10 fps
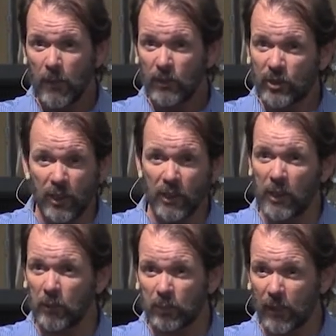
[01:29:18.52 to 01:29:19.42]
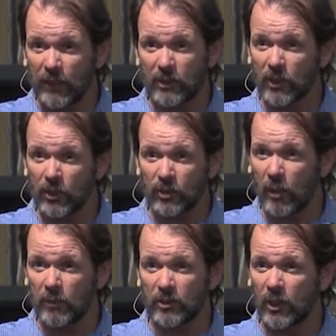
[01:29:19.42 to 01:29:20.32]
sitting in that place that the
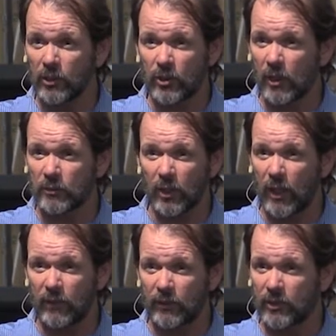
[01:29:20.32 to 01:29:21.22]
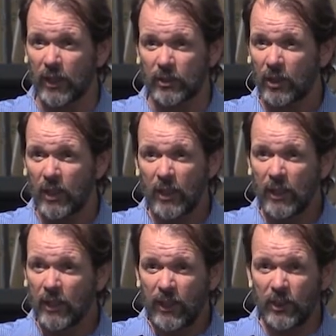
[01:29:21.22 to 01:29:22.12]
psalmist said in Psalms eleven six.
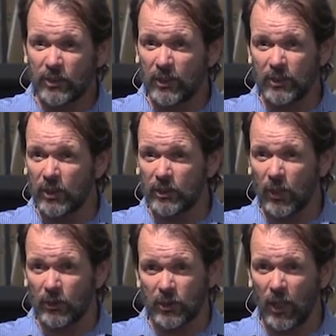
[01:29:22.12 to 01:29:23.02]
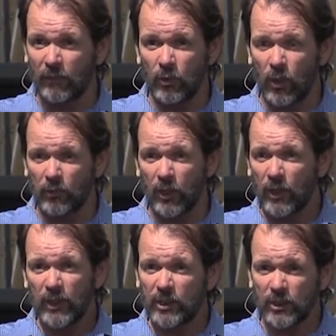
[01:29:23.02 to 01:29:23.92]
He sits in his, eleven one rather,
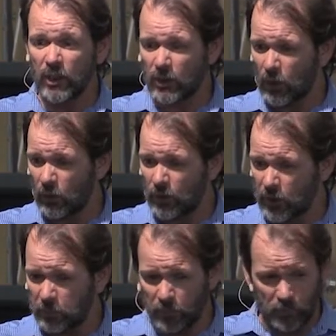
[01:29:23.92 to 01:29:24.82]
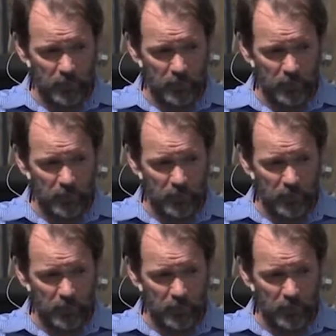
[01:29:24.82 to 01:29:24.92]
sits in his holy temple.